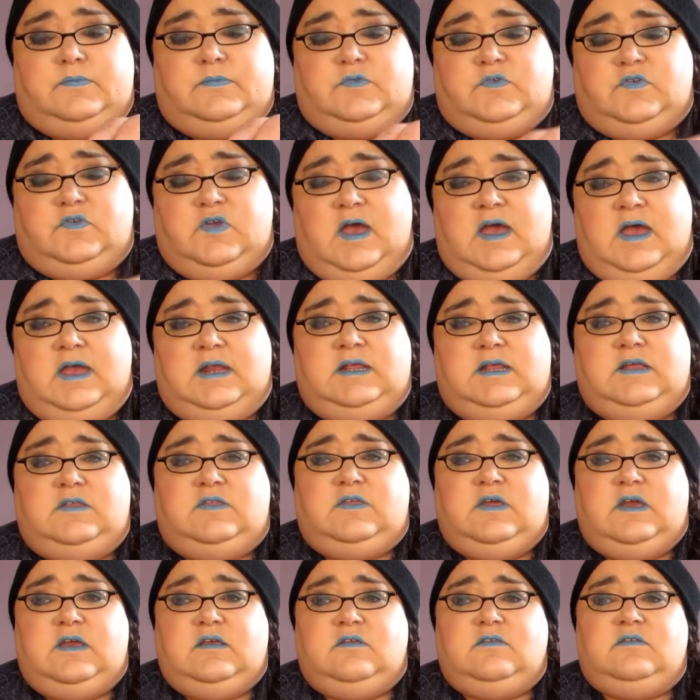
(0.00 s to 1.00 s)
tiny
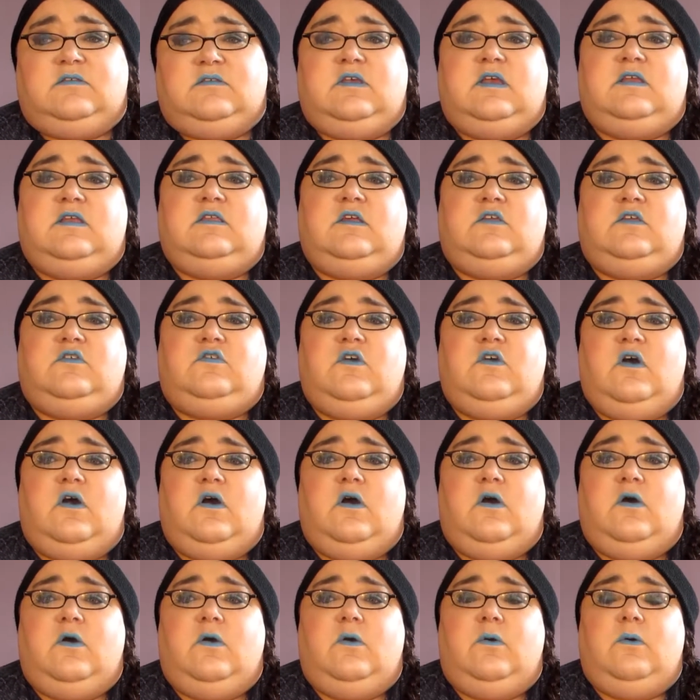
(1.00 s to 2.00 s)
things in the
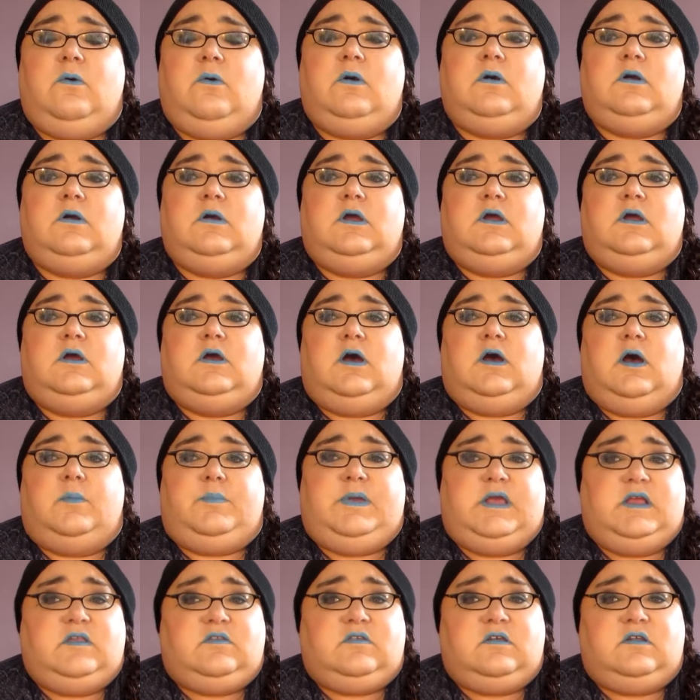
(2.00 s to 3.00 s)
dough, a
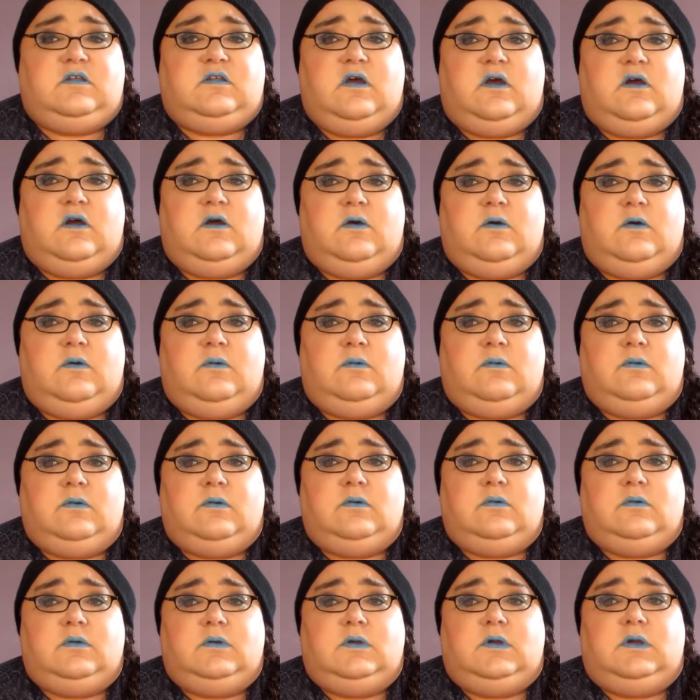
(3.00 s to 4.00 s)
pizza dough,
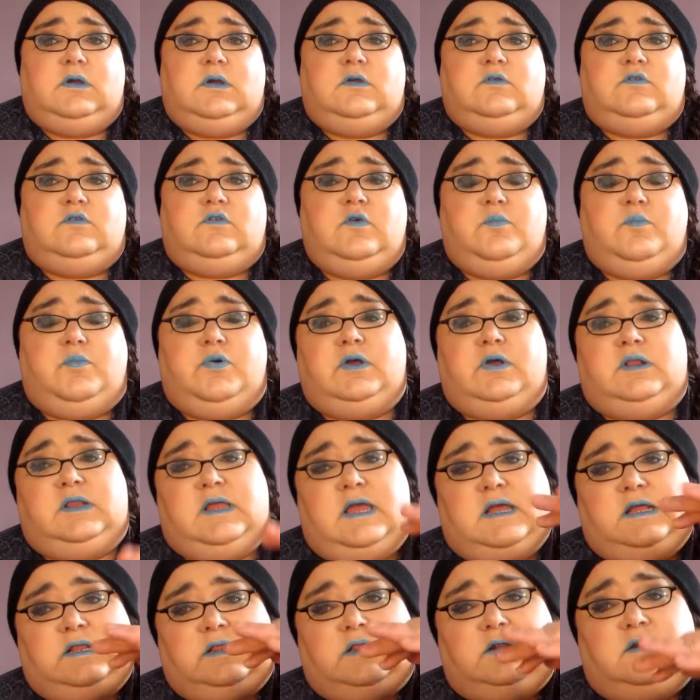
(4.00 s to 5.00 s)
to put
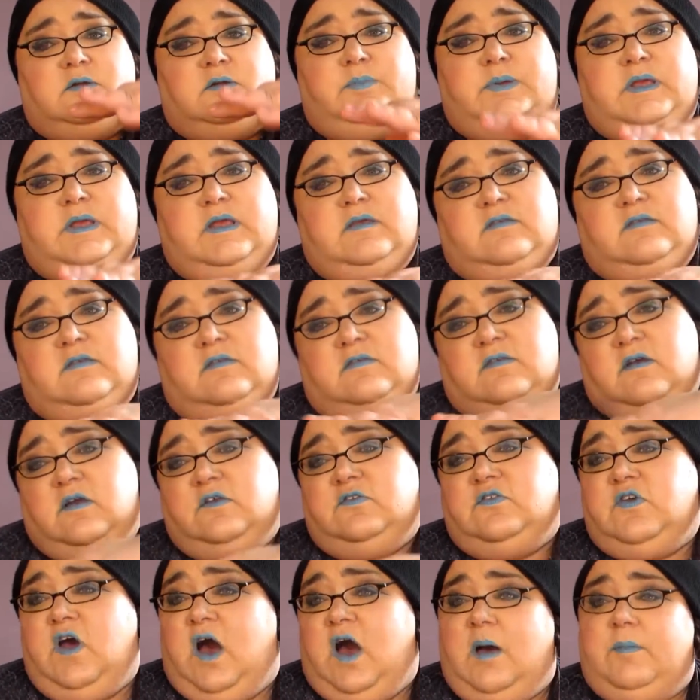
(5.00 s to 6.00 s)
like little pieces on
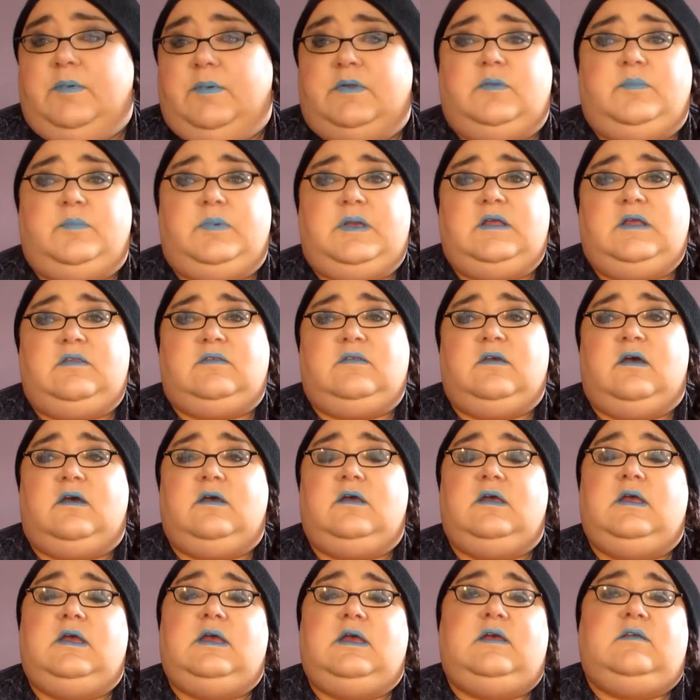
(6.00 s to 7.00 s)
top of the
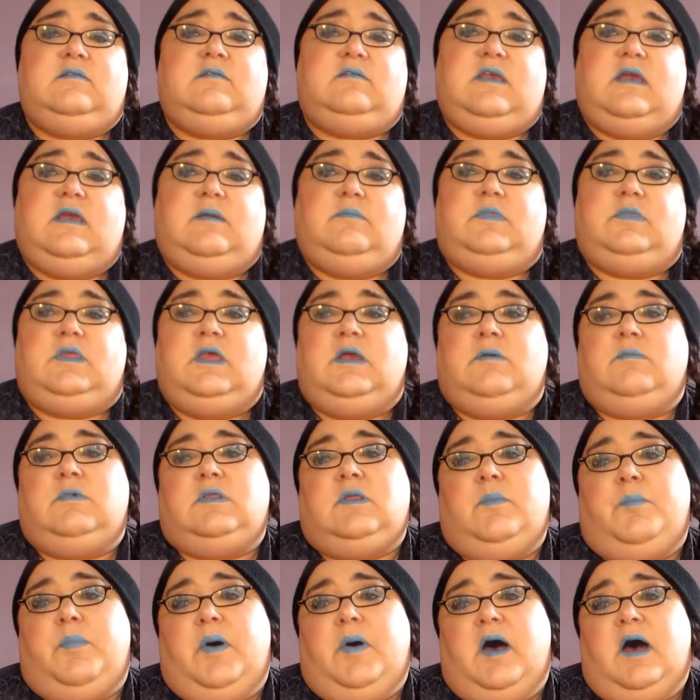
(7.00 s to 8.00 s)
pizza. Same thing with
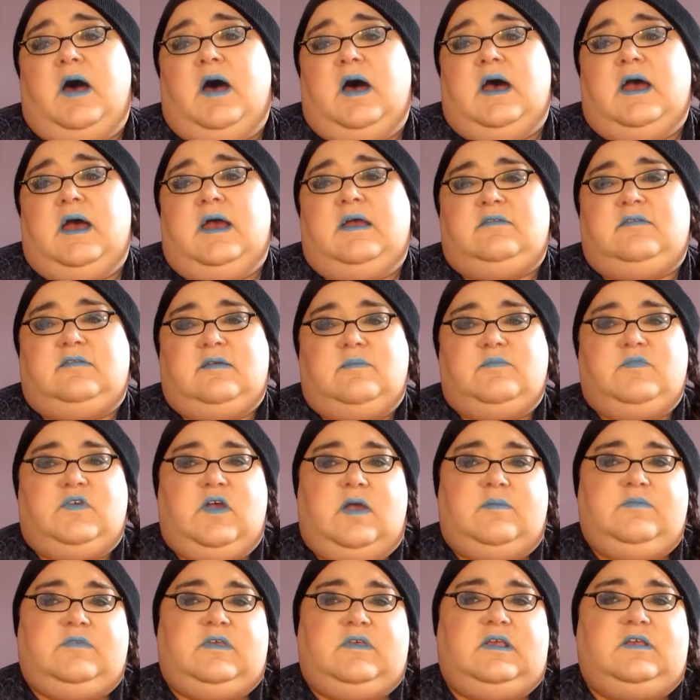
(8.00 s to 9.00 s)
a pie.
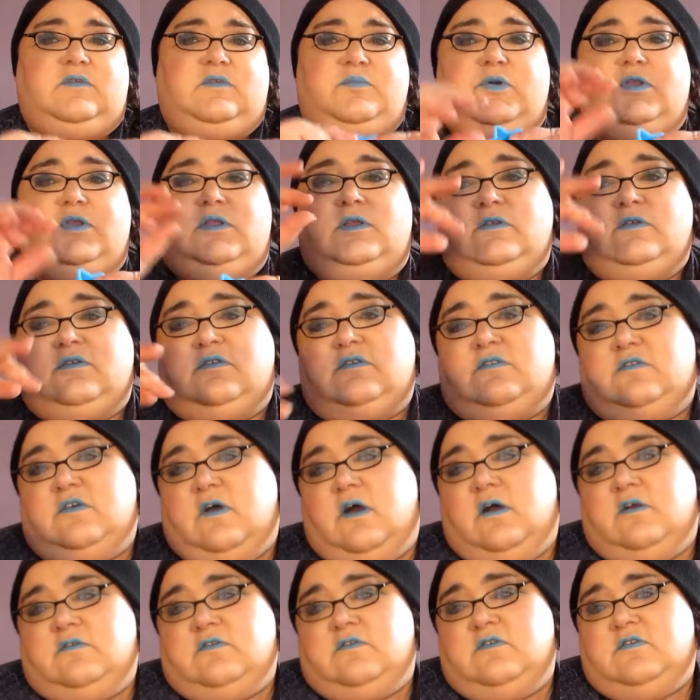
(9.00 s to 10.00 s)
Sometimes I like to put little
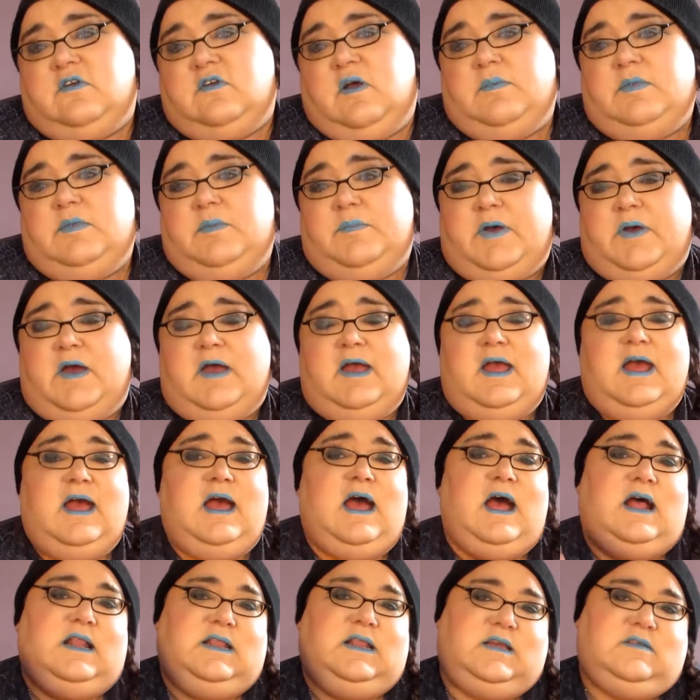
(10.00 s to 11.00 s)
stars on top of the pie.
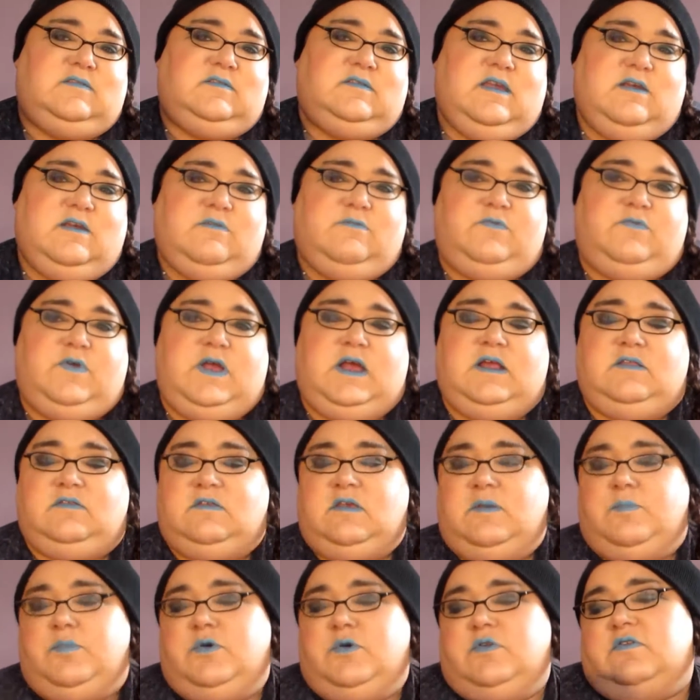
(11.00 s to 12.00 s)
I like to get
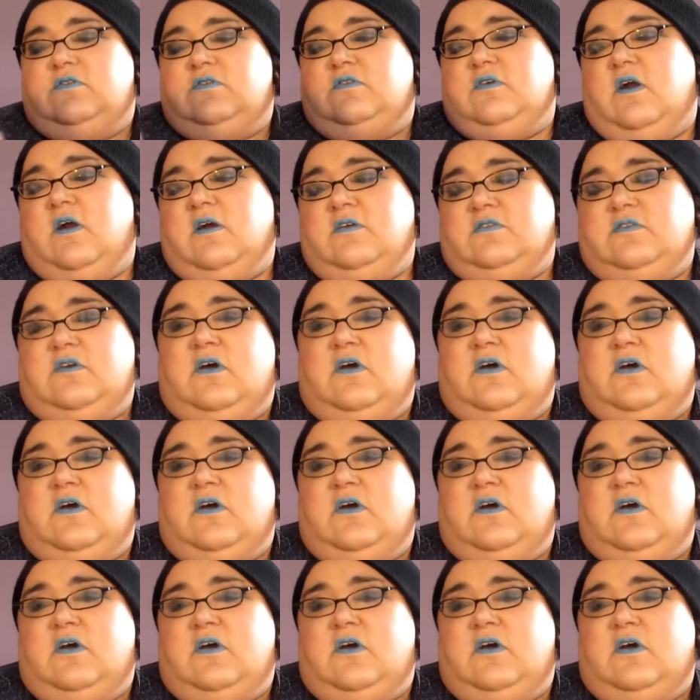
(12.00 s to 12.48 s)
fancy, put stars